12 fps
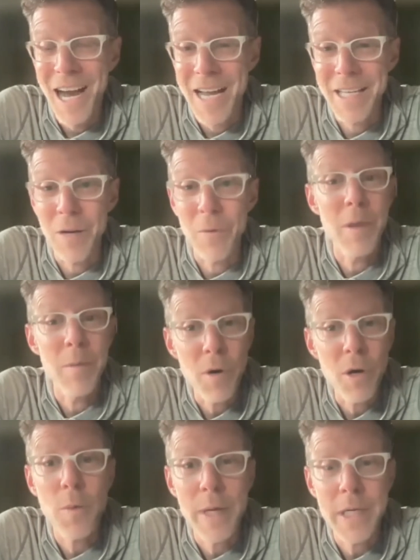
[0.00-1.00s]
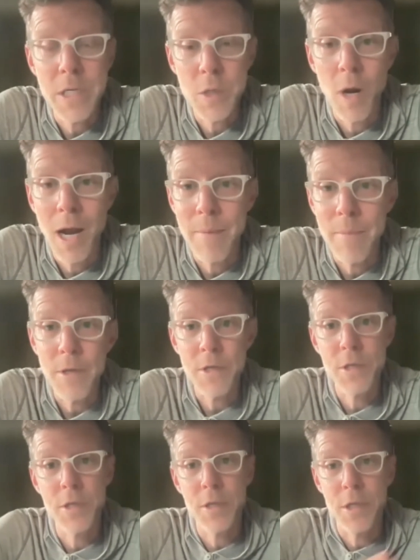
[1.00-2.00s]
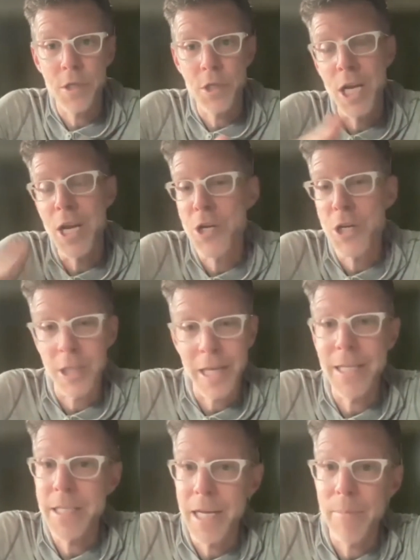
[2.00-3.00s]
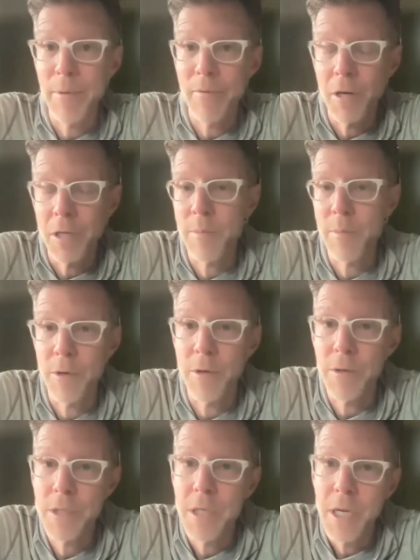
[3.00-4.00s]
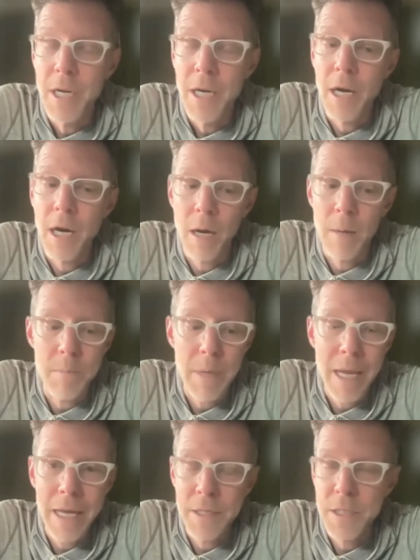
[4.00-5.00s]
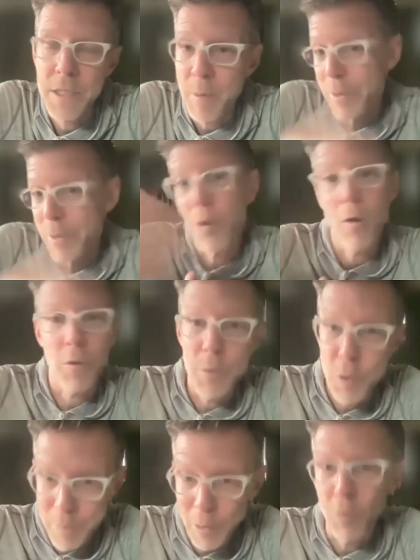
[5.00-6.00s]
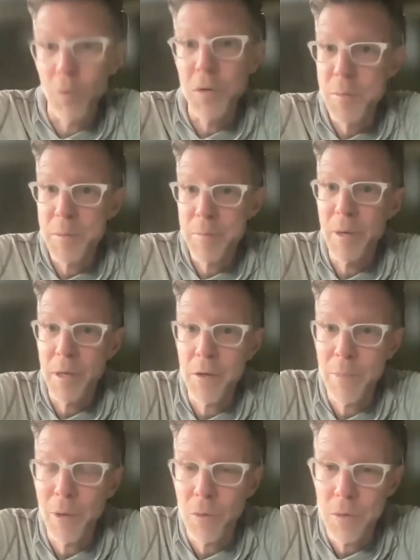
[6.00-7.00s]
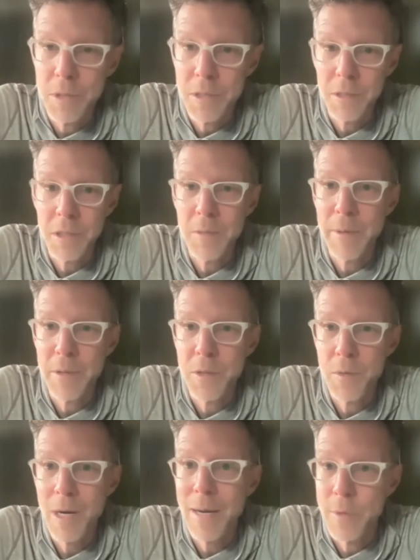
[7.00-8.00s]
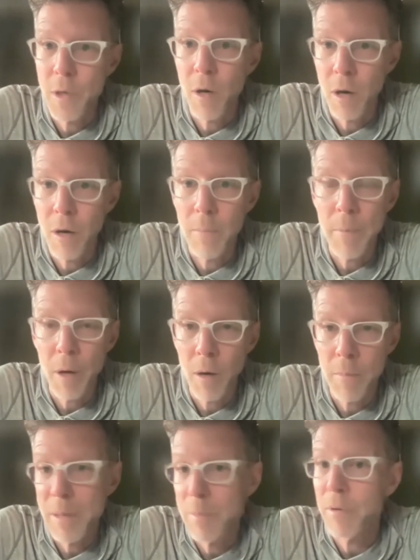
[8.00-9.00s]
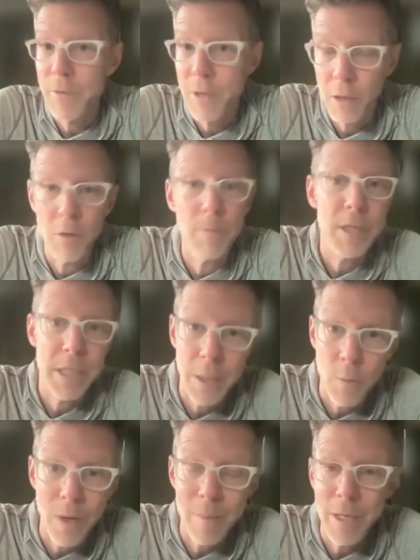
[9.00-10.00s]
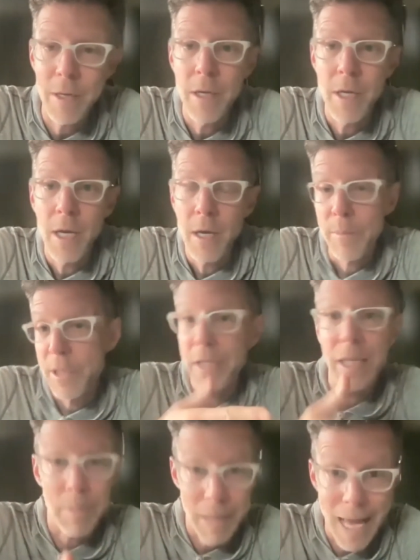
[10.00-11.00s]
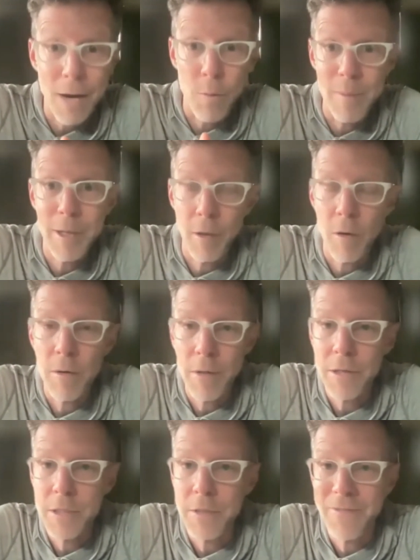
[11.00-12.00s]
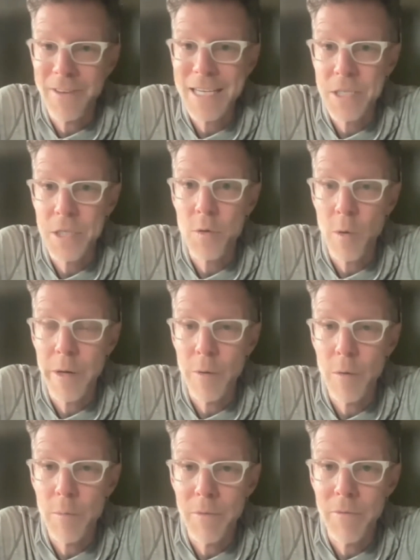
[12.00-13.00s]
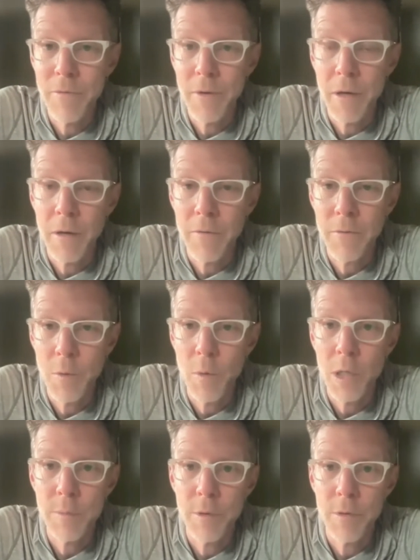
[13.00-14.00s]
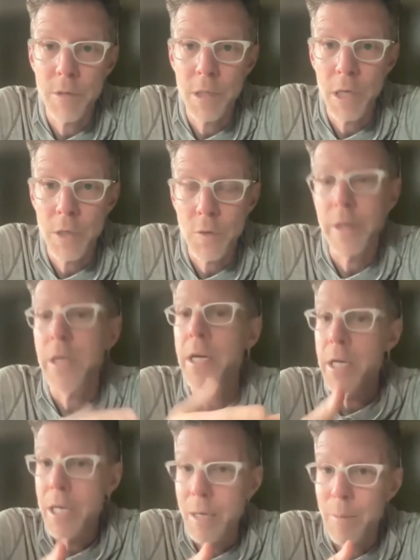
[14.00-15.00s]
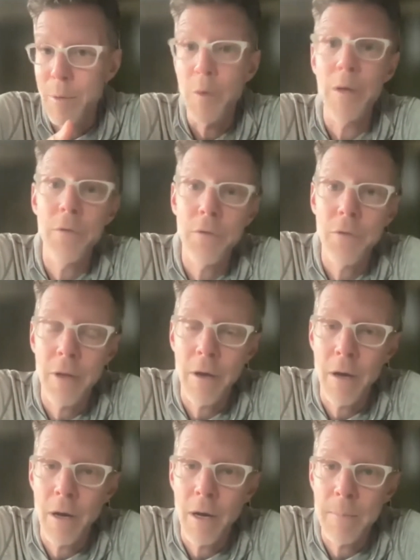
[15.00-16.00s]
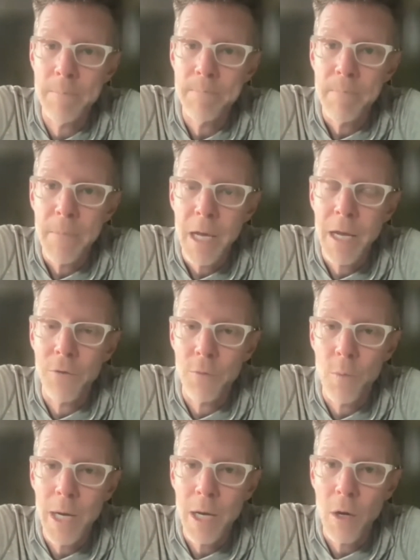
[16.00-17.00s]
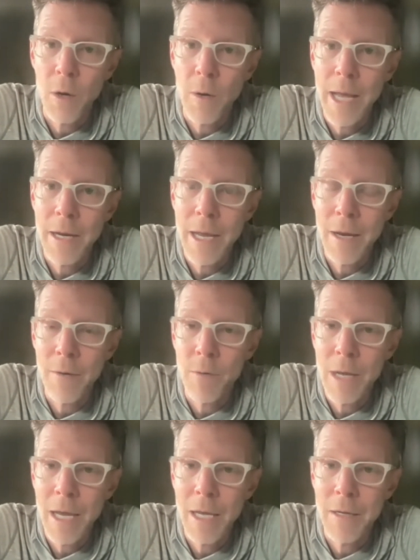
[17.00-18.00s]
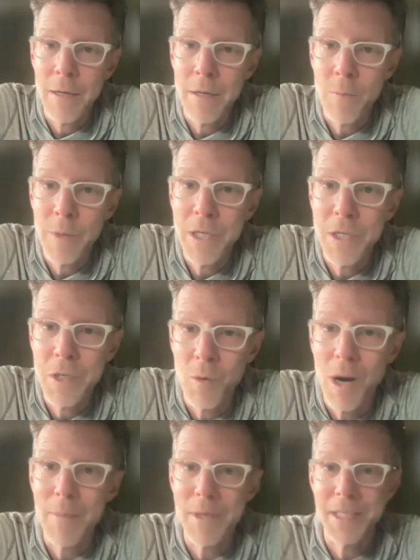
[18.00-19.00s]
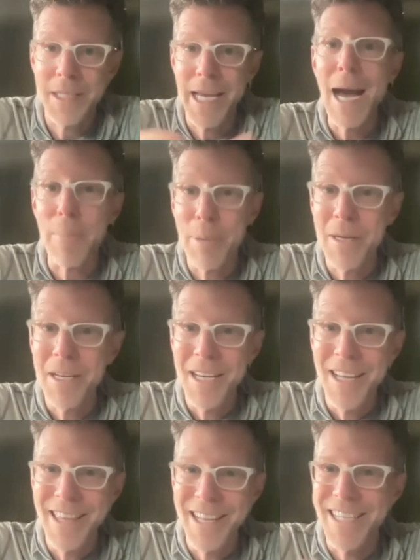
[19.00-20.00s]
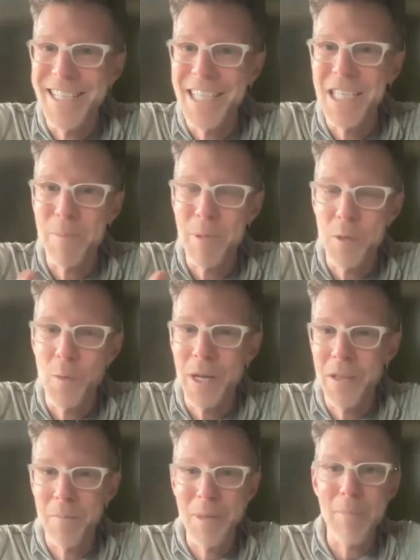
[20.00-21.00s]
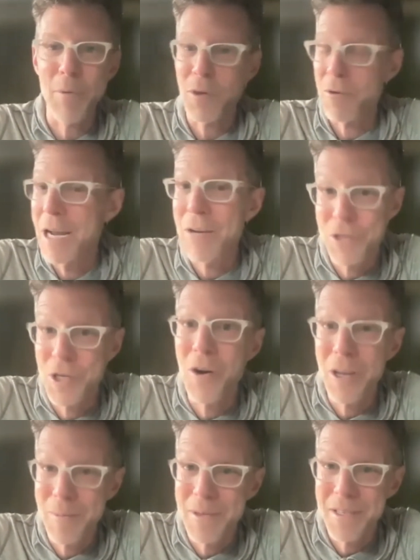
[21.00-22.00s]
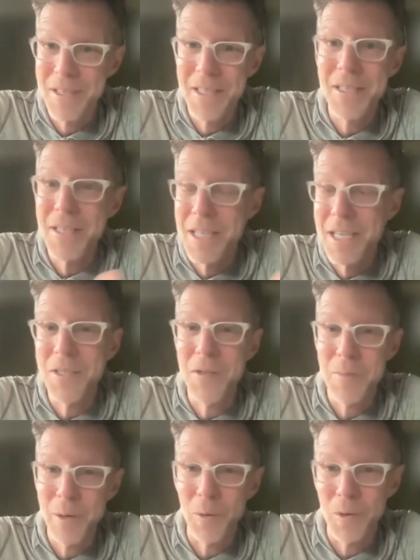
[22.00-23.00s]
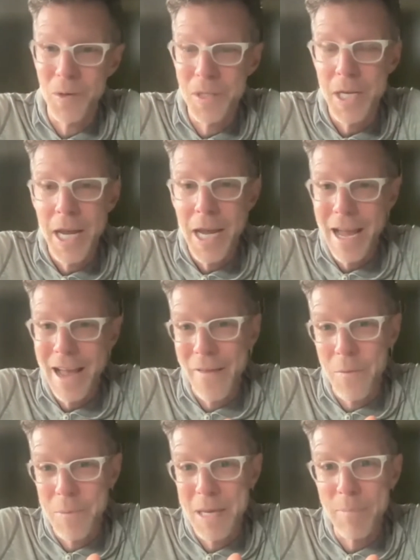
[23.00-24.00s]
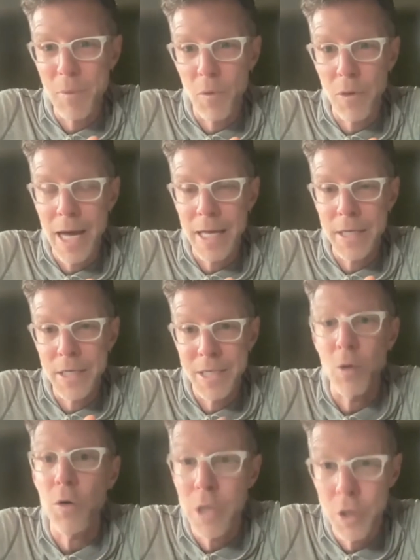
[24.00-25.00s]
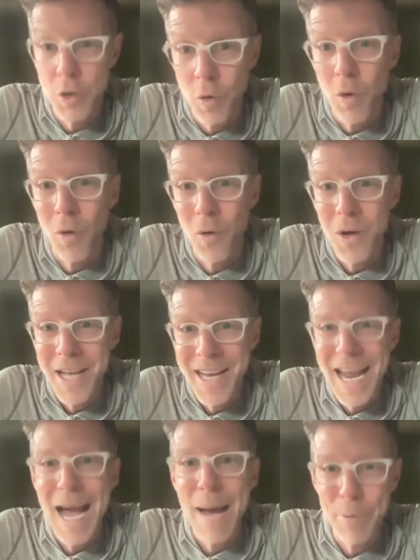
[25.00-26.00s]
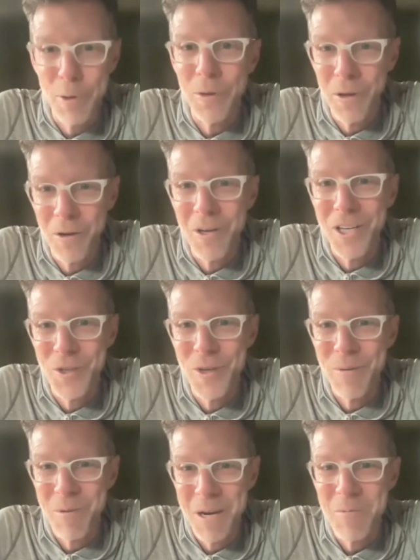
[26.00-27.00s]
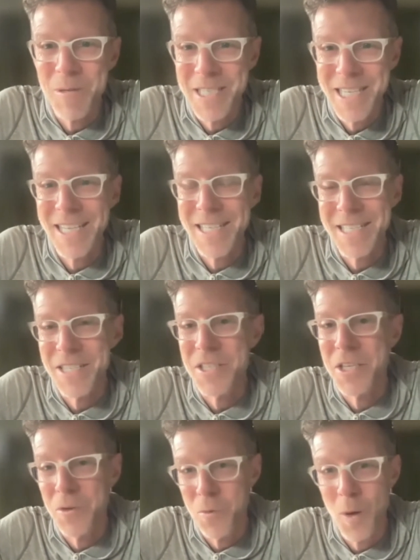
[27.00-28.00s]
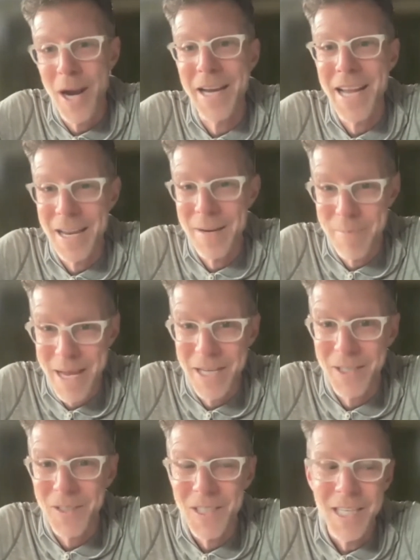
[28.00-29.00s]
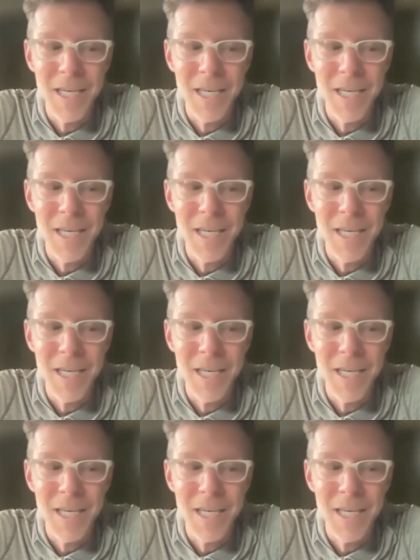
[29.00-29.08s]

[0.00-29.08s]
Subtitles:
In the book, we describe this changing landscape of entrepreneurs. And we call them new builders, but new builders, as Elizabeth described, are people of color, particularly women, particularly Black women. That's the fastest growing group of new entrepreneurs in the country, immigrants as well. And we describe this gap that exists between the people that are now starting businesses, these new builders, and the people that still control capital in our country, right, which tends to skew white and male.